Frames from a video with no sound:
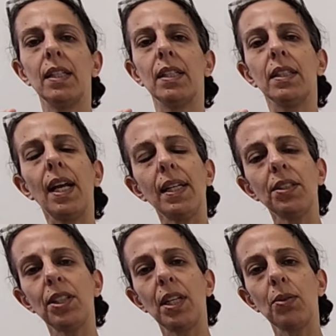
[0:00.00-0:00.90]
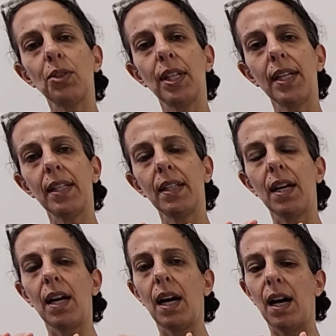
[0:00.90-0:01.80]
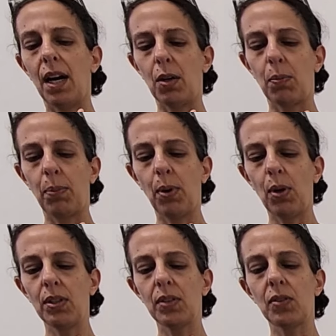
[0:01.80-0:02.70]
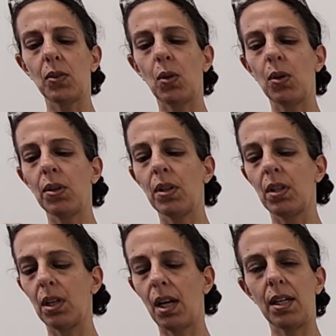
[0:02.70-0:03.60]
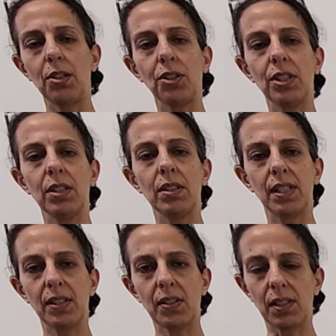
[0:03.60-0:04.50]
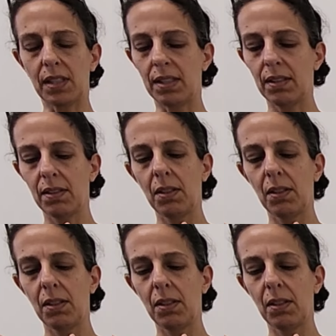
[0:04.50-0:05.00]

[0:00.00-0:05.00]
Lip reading: Da Xiao Jian are points on the large intestine,